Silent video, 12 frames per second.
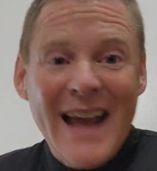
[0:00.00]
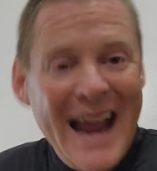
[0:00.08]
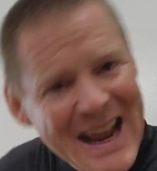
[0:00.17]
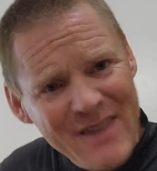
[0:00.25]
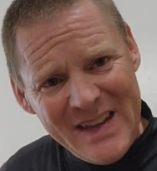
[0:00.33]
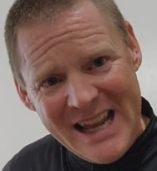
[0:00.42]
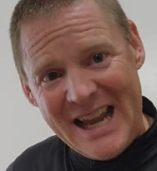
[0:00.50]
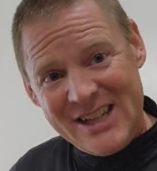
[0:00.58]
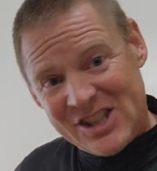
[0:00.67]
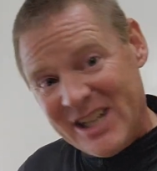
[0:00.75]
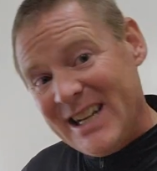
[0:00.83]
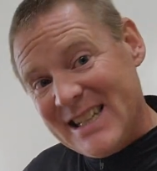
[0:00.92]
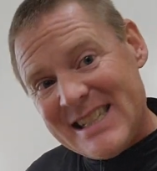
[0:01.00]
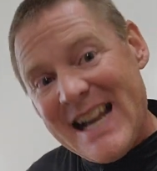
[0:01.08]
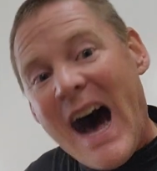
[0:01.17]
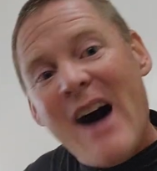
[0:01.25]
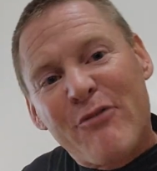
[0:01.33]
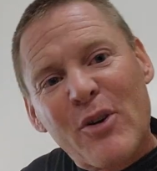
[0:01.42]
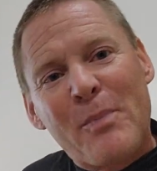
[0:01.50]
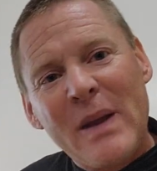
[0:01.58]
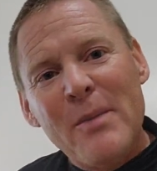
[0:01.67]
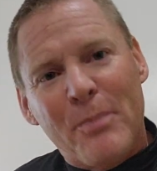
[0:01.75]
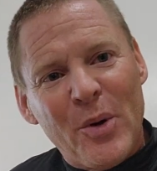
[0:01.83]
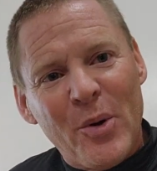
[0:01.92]
Aviation is not for
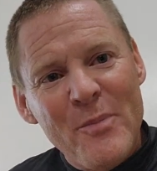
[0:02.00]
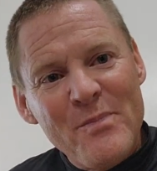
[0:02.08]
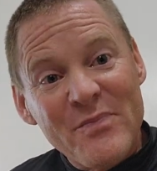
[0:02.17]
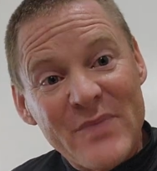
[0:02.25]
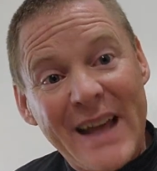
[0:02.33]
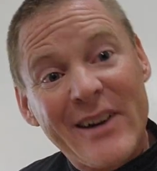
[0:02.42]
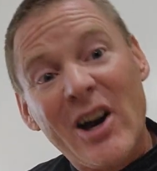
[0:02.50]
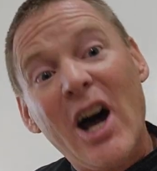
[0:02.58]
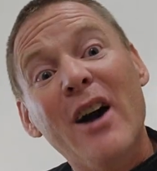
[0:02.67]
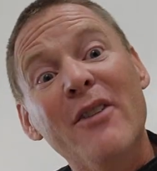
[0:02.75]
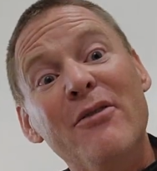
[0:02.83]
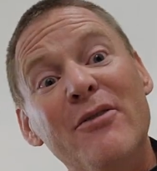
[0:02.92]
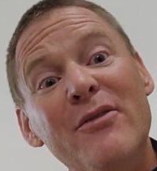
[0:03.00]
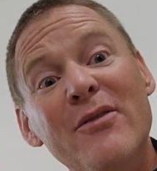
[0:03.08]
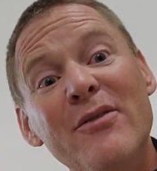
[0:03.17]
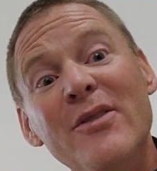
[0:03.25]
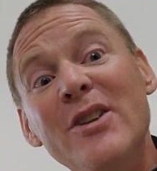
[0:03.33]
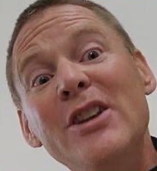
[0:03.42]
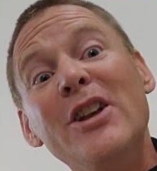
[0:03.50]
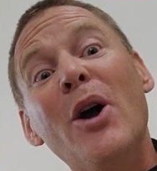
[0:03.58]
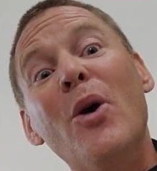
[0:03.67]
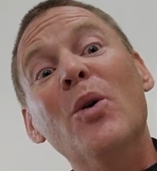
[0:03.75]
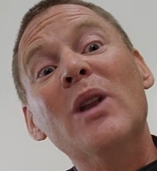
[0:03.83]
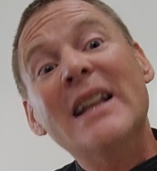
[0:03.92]
people that are of, you
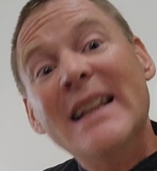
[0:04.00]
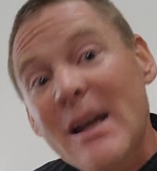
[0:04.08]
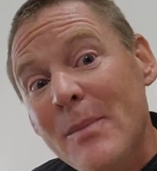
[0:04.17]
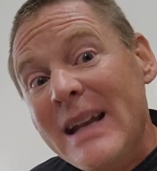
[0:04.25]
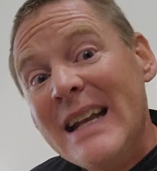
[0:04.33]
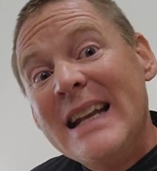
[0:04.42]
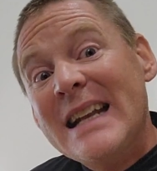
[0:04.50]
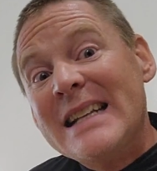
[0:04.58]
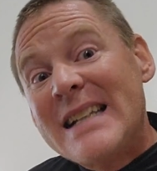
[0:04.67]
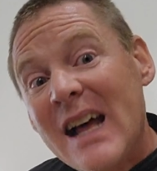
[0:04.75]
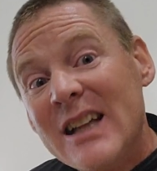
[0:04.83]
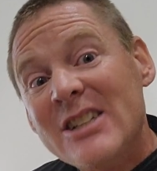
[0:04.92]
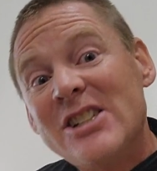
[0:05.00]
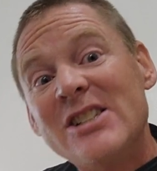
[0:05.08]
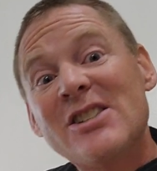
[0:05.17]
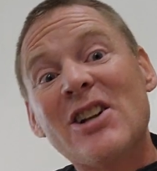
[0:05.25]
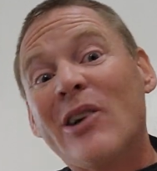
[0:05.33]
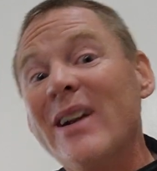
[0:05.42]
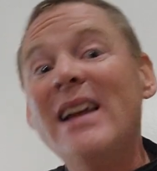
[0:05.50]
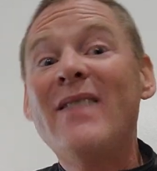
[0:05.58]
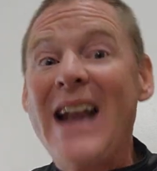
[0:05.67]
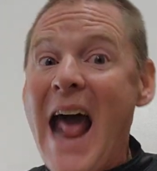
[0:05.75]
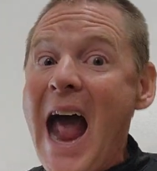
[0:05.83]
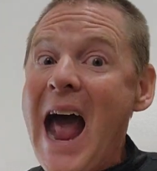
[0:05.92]
know, limited intelligence or
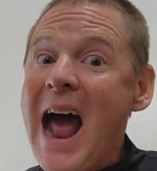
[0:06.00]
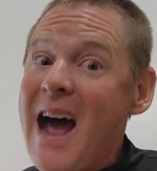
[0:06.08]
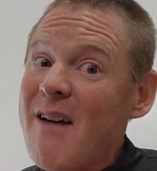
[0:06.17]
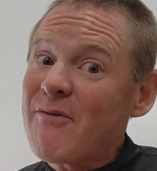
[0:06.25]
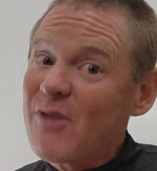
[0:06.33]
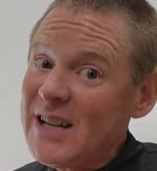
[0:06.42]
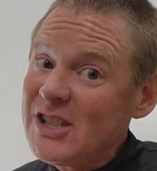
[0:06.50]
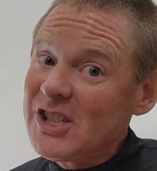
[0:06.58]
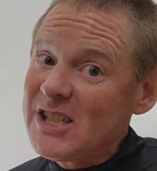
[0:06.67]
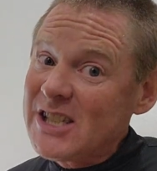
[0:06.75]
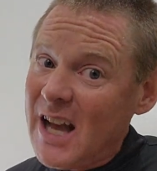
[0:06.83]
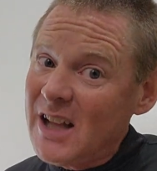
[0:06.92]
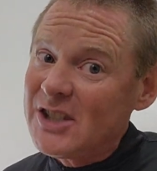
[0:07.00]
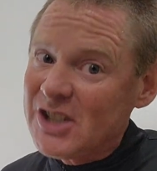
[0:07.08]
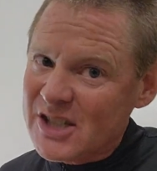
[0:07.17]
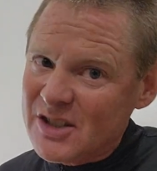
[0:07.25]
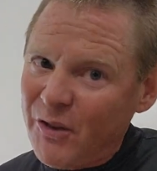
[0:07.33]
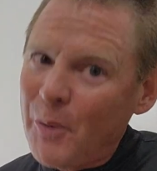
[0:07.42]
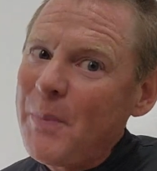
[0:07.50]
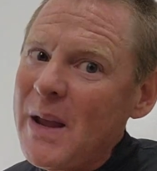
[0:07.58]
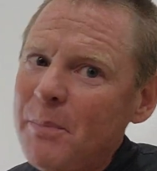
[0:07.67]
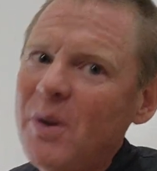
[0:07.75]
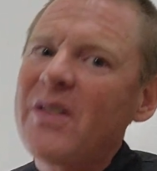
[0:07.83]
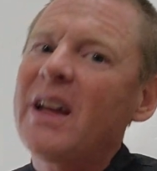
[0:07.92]
even average intelligence. For
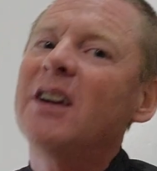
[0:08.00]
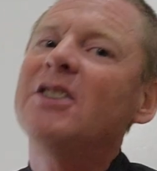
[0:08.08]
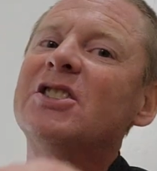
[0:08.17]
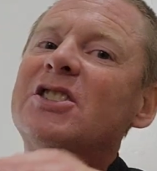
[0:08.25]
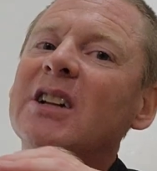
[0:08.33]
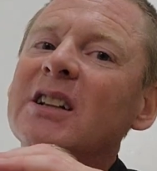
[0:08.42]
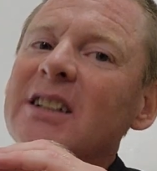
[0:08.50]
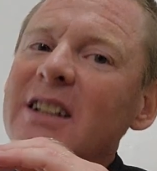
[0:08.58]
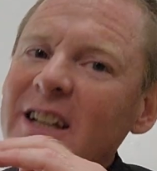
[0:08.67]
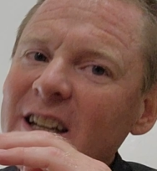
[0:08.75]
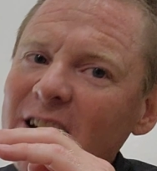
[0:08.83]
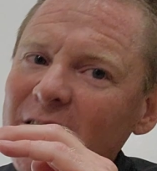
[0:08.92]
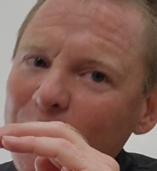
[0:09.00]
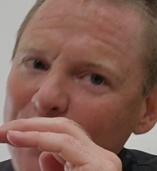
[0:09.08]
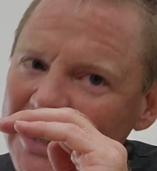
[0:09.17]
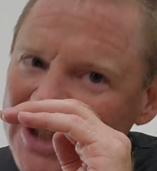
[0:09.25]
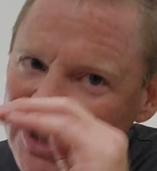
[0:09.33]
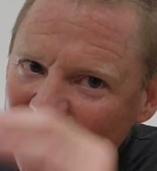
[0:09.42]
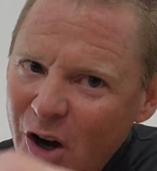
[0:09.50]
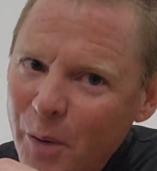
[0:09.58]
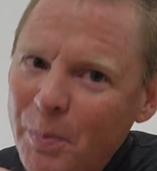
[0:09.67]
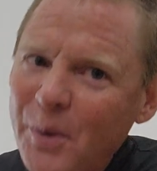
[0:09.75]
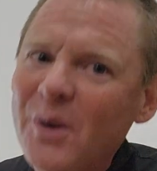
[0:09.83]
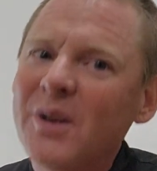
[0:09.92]
people that are just a little bit
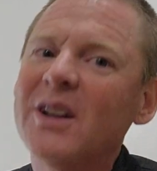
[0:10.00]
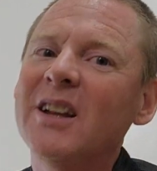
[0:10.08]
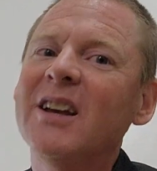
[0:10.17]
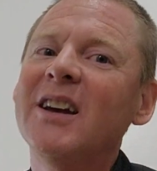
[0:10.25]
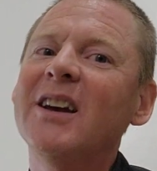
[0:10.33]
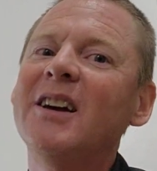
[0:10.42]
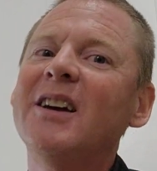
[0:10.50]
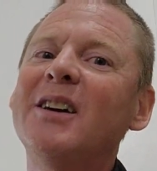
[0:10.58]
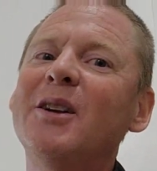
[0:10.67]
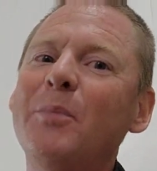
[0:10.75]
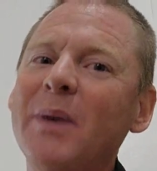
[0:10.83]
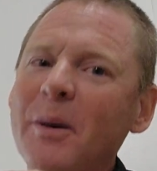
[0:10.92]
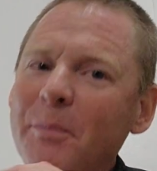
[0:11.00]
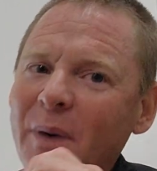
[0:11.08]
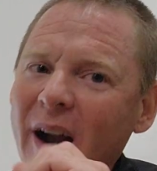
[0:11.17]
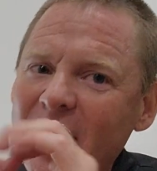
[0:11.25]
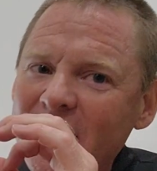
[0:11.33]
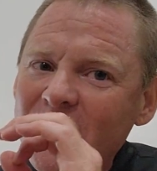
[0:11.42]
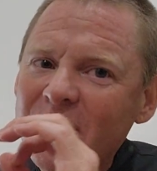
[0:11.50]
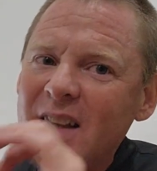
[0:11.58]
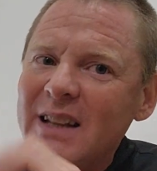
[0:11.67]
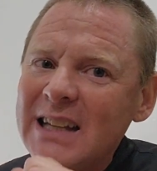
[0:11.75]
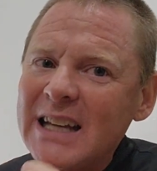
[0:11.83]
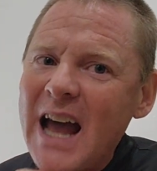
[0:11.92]
sharper, a little bit brighter
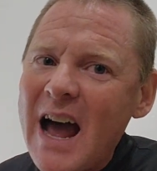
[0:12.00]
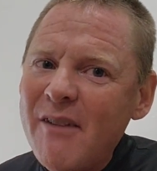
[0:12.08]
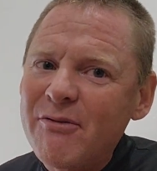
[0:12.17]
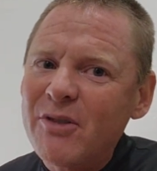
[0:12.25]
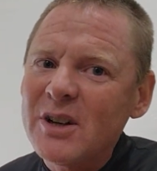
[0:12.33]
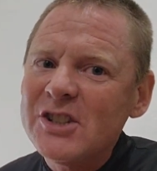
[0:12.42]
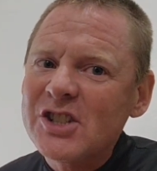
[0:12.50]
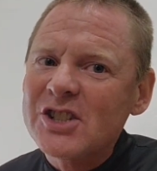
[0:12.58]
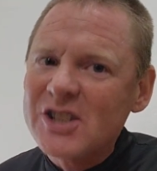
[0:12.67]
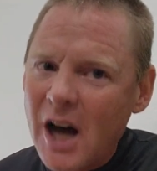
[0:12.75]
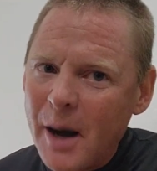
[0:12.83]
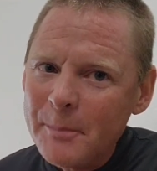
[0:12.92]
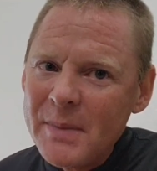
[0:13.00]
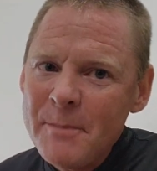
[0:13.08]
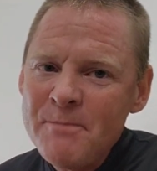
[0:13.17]
than the average stump.